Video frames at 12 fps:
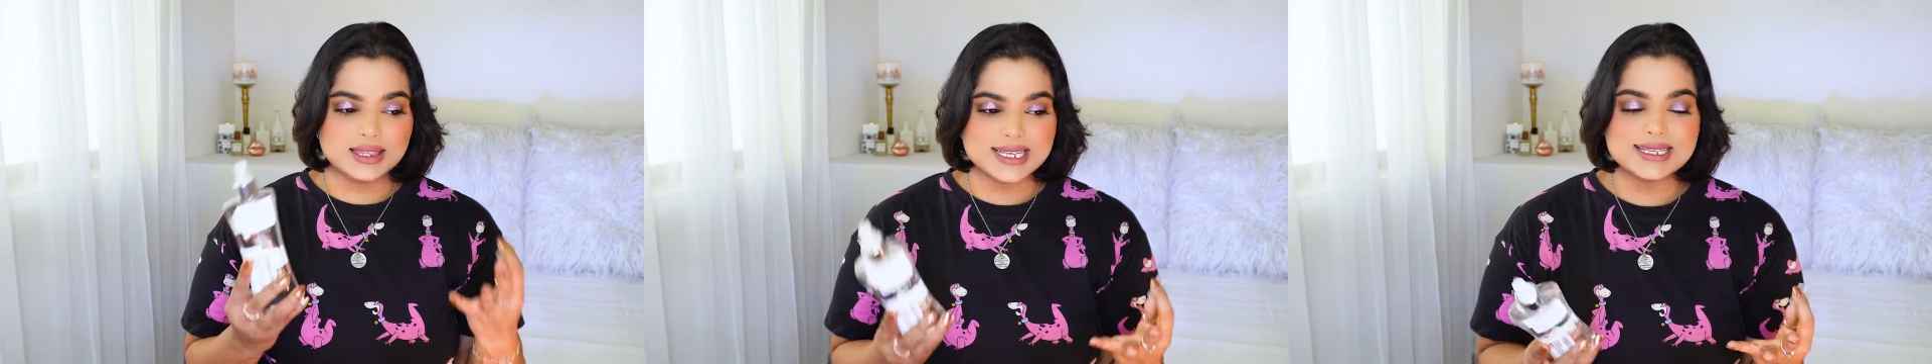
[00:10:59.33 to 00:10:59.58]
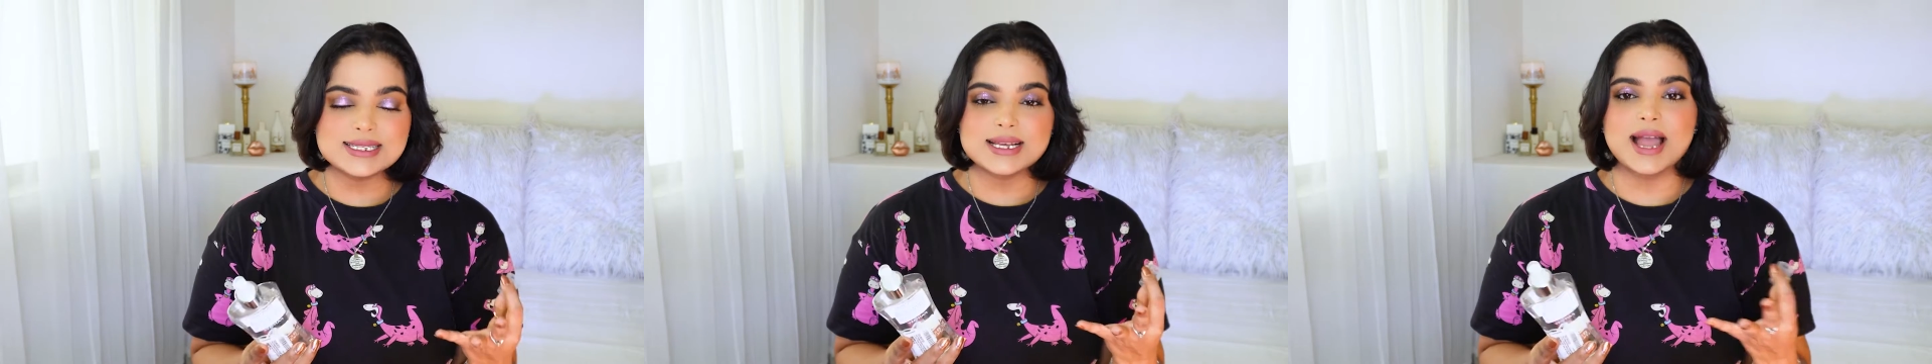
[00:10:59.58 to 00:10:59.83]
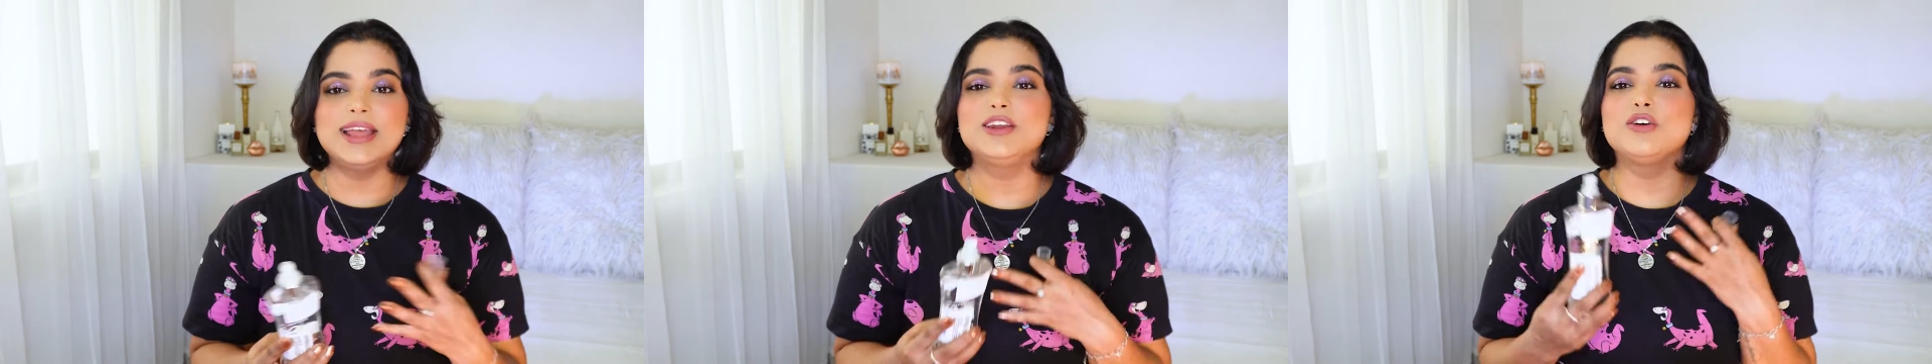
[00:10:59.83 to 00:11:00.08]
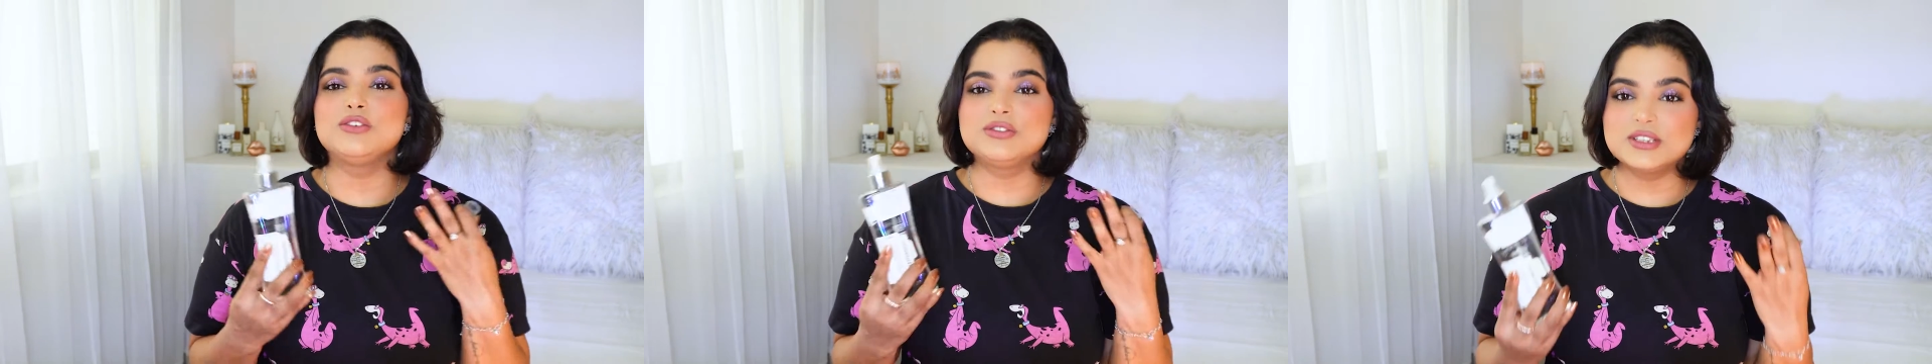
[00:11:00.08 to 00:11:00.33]
this kind
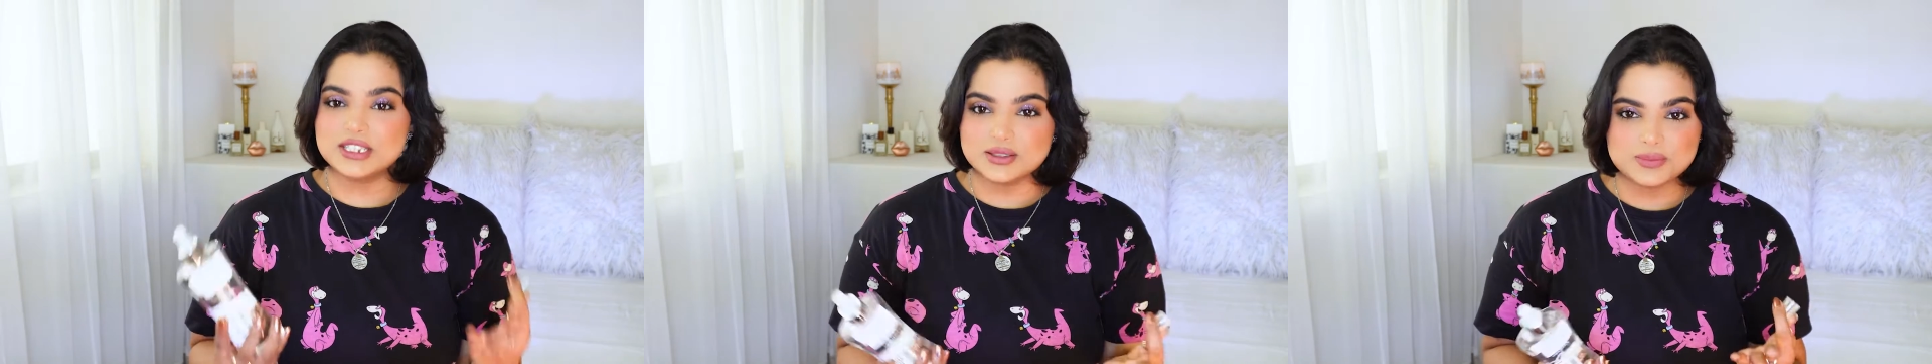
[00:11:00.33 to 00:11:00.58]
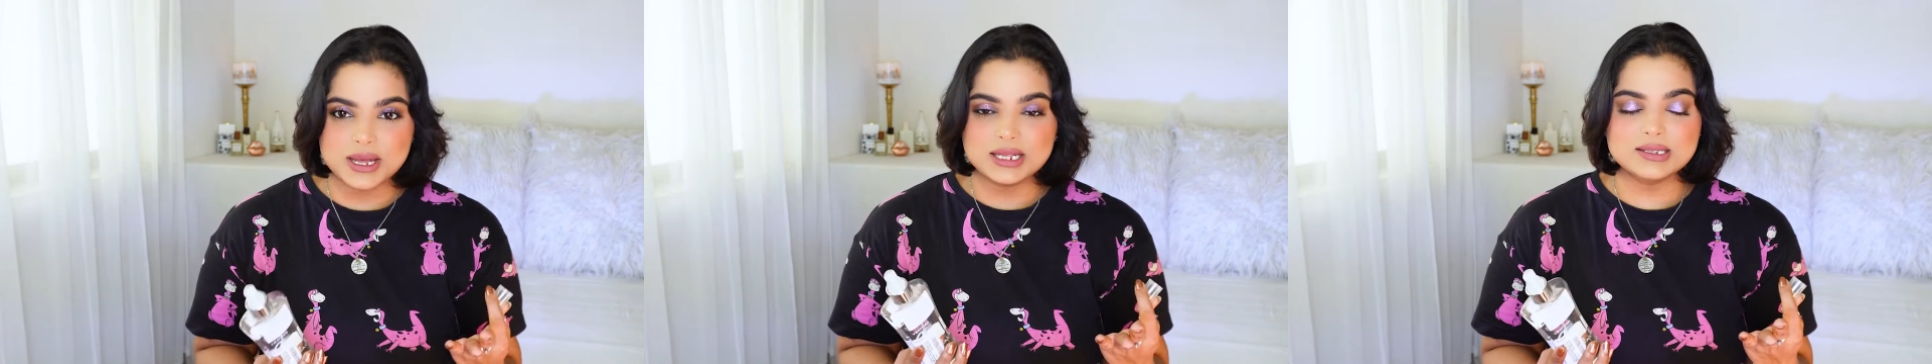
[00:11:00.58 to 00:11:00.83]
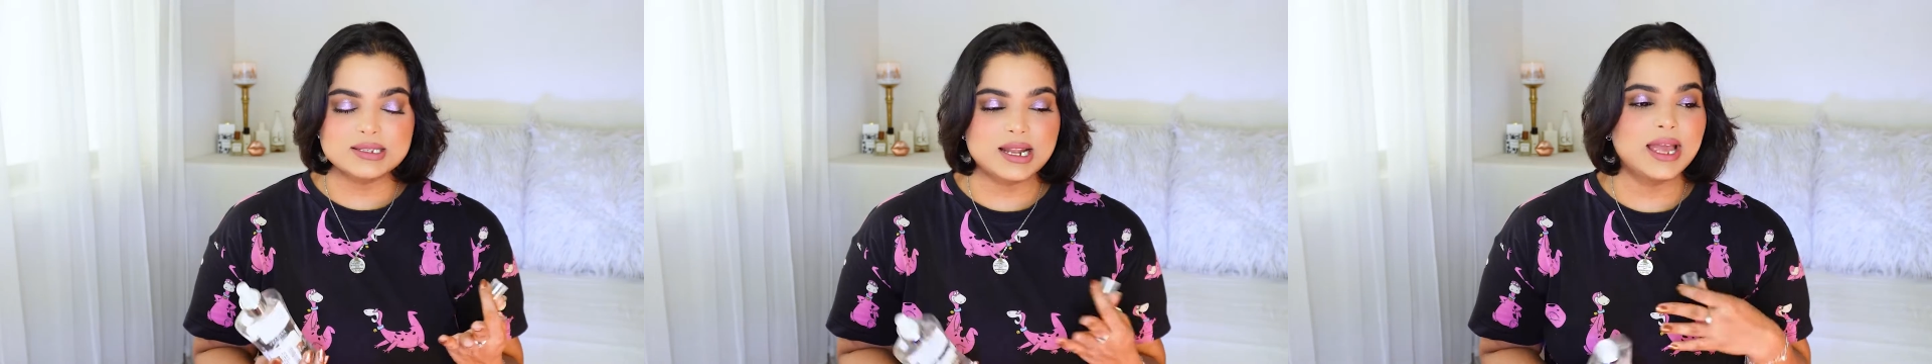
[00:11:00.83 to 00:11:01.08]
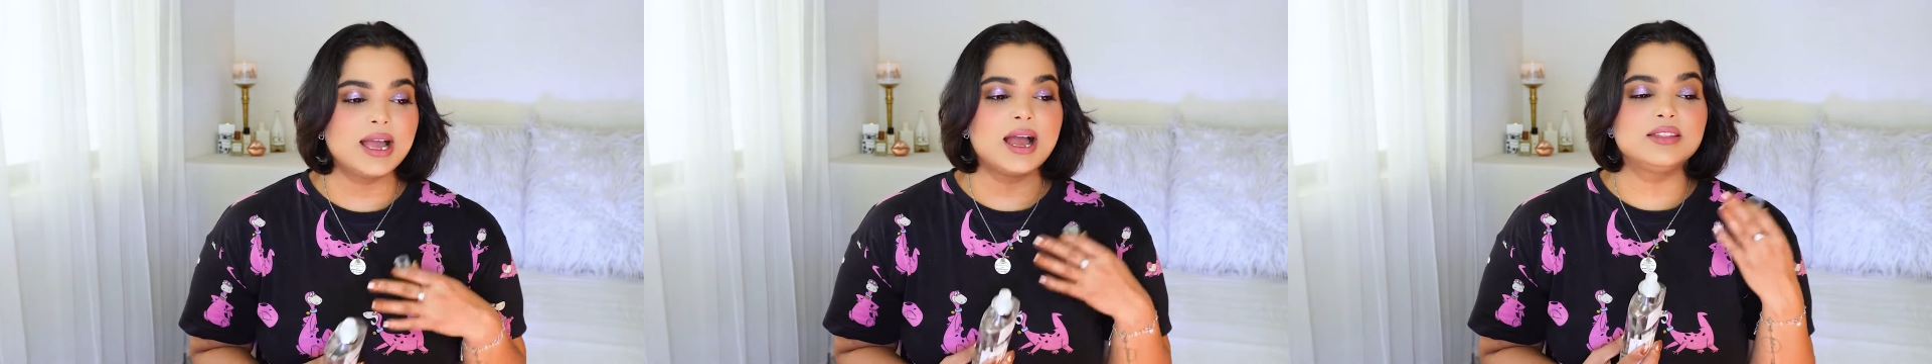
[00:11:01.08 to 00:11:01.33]
of smells
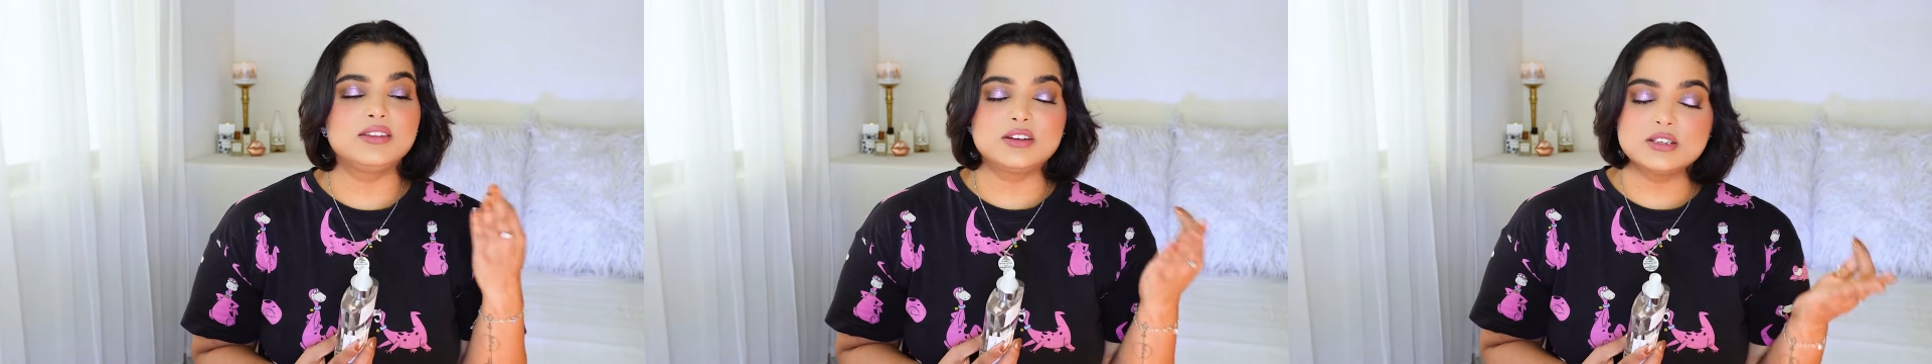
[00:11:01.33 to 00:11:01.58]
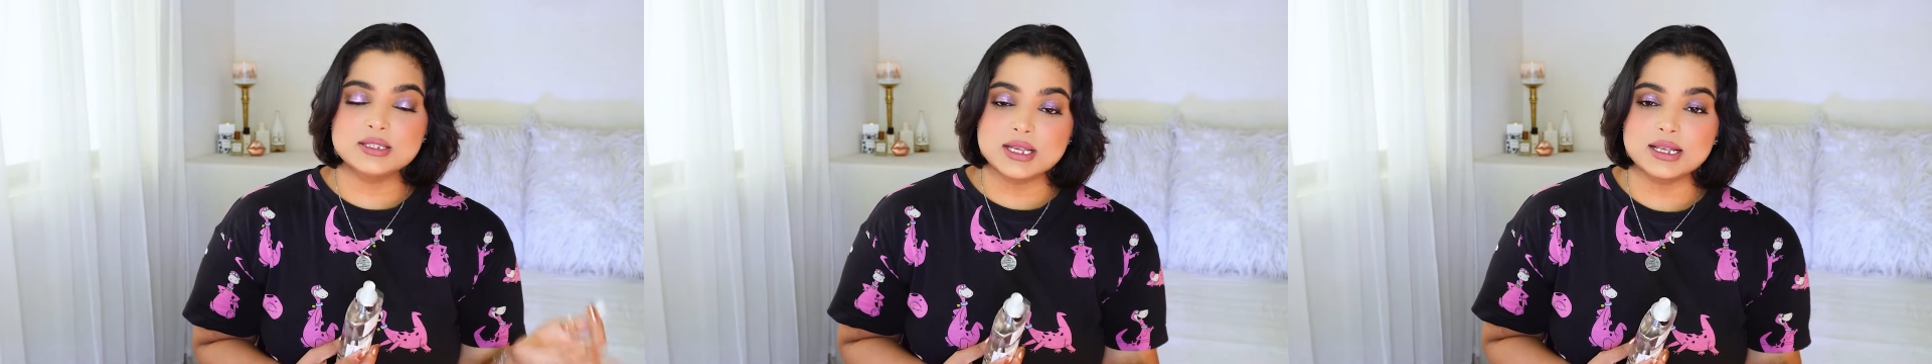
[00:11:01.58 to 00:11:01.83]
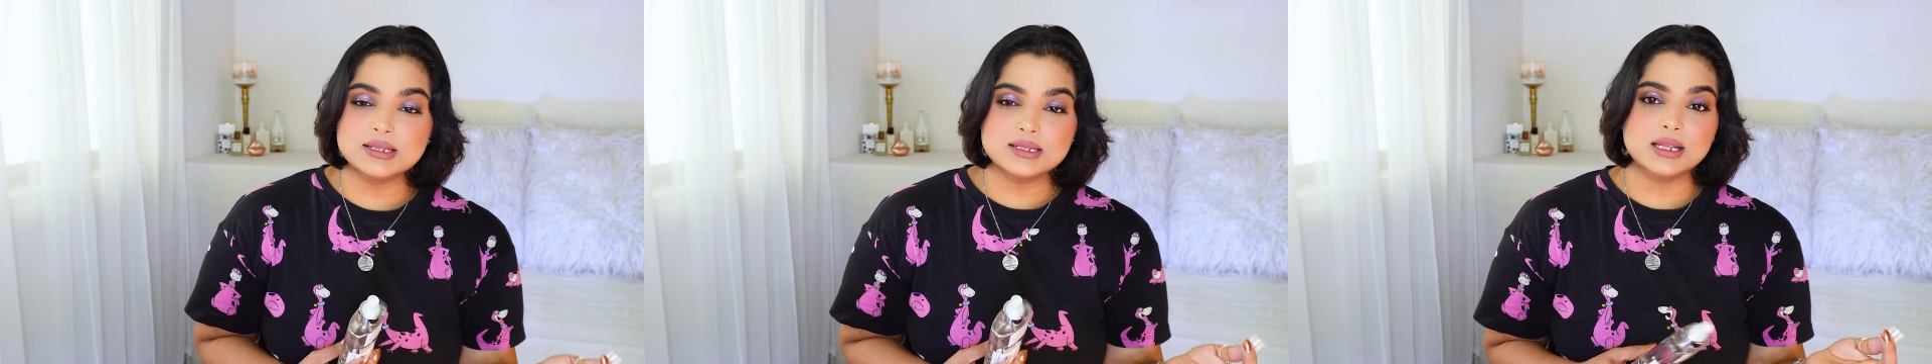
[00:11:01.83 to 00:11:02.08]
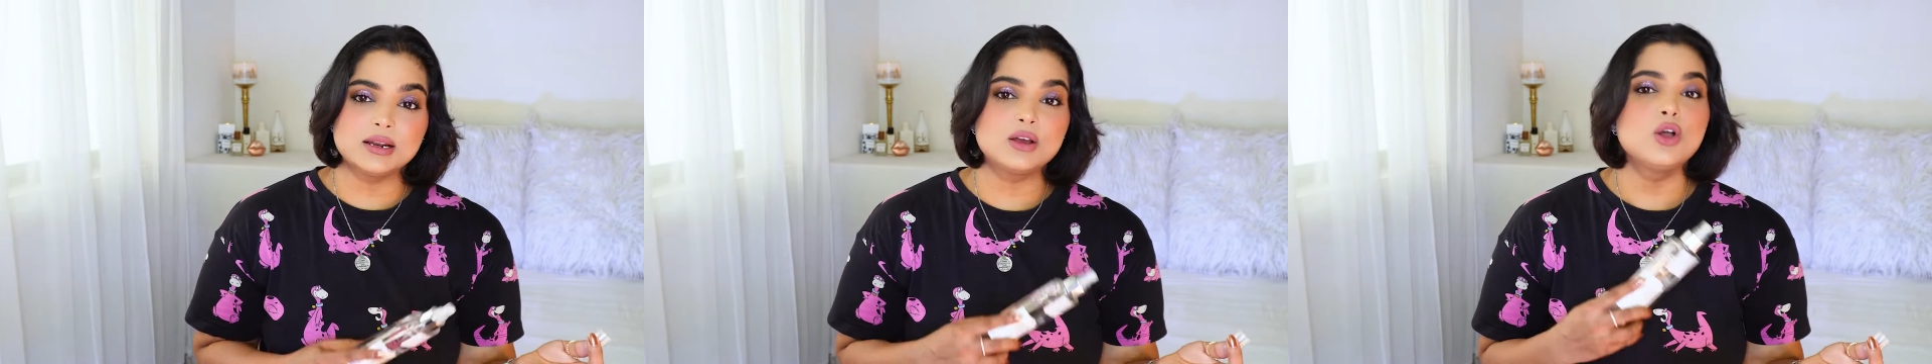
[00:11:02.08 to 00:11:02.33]
like either a
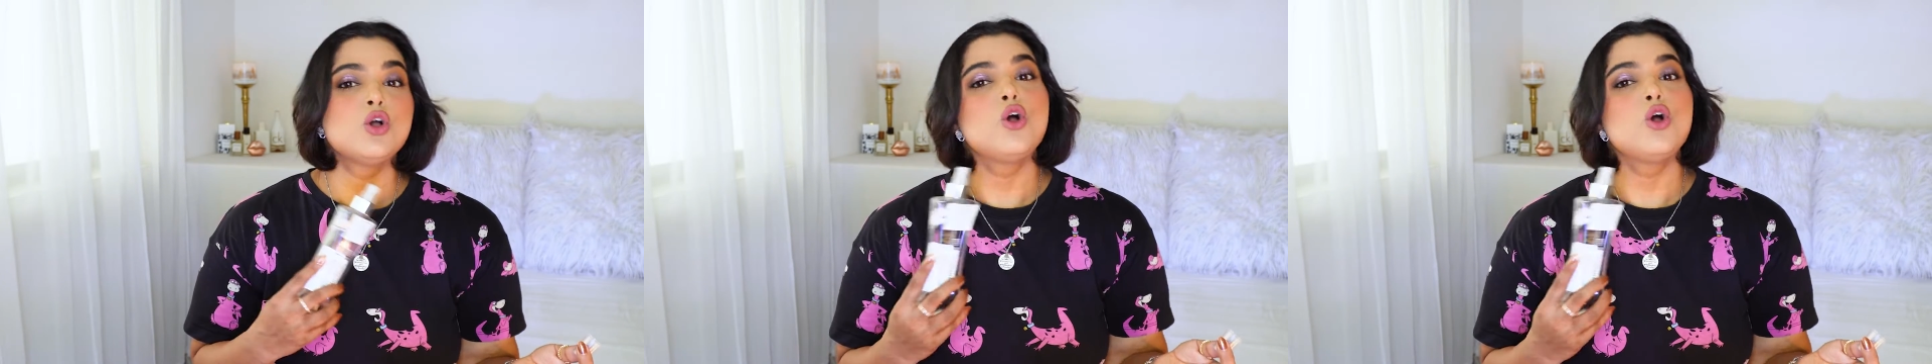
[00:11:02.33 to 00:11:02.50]
Sunsilk